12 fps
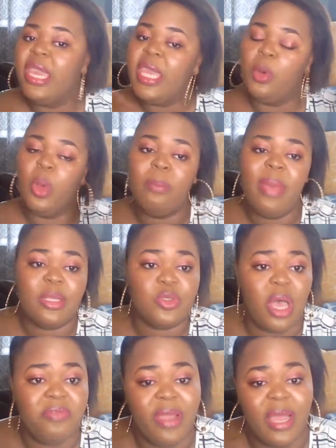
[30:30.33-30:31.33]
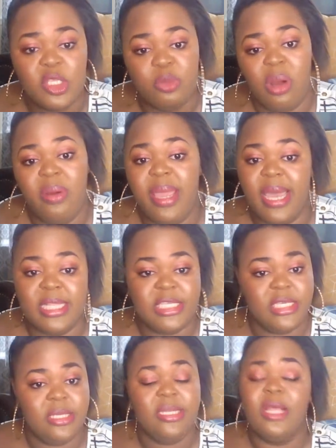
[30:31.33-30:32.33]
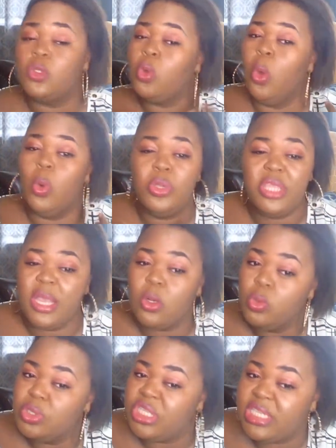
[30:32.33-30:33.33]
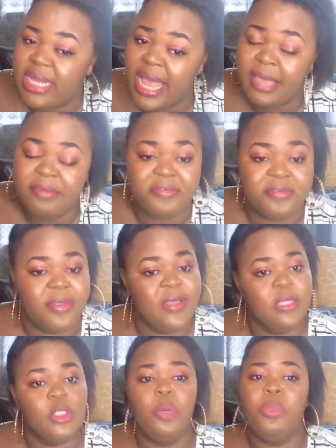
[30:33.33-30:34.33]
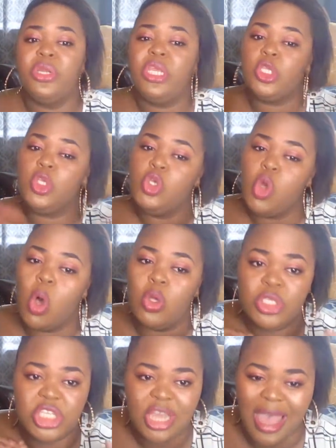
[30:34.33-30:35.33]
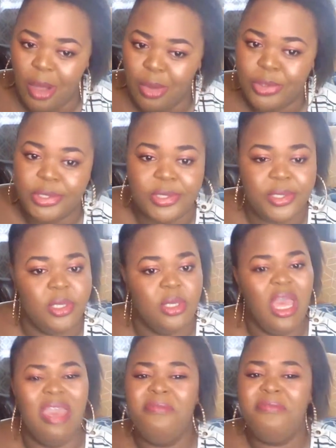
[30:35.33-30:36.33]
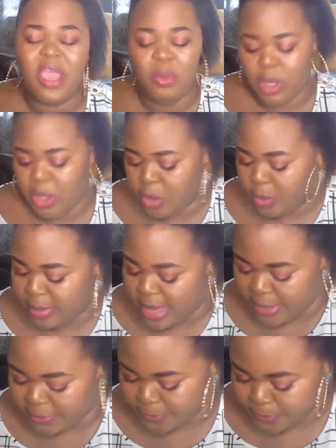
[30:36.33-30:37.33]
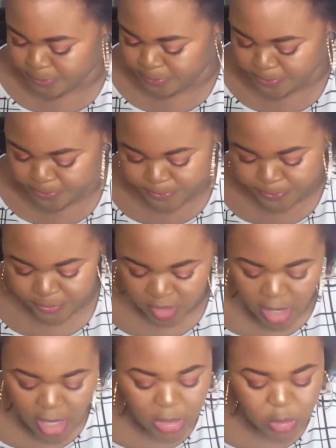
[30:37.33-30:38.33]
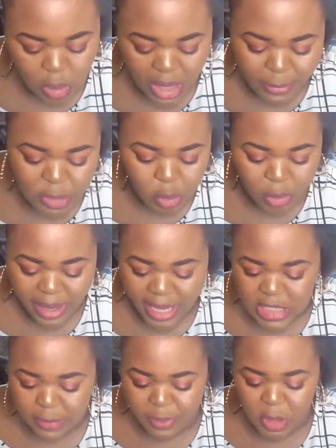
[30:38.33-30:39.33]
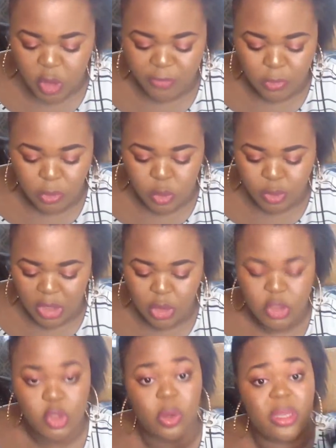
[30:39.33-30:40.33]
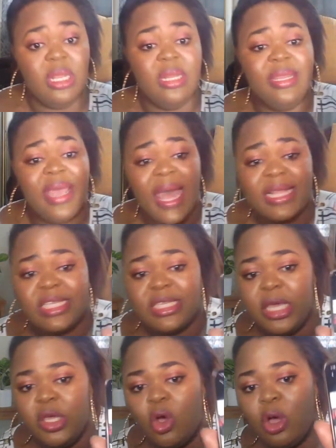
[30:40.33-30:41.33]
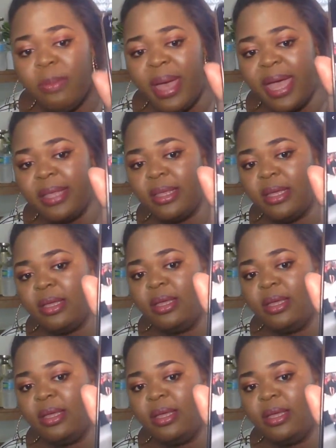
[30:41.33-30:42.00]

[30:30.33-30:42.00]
He went back to Africa to marry auntie. Now so uncle take lose his life. Somebody's young child. A very young man. So let me show you guys the picture for those who are just joining. That's the young man.